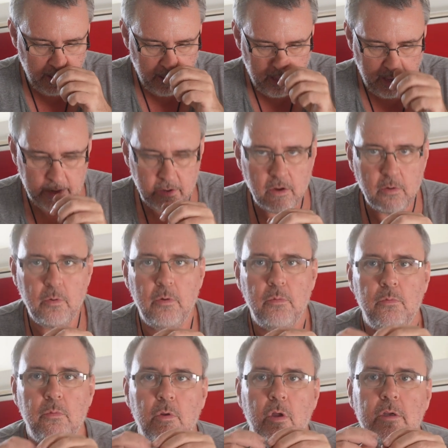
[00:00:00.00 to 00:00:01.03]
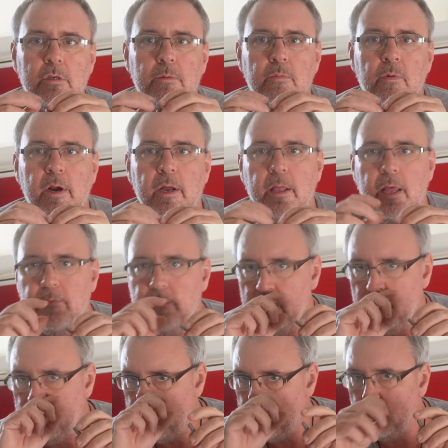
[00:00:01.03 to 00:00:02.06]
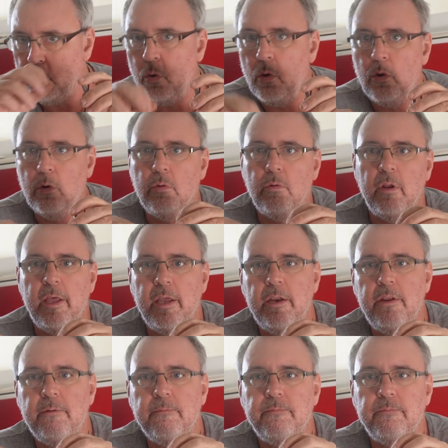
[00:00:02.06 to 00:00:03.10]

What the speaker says: And I would like to have a little bit more lead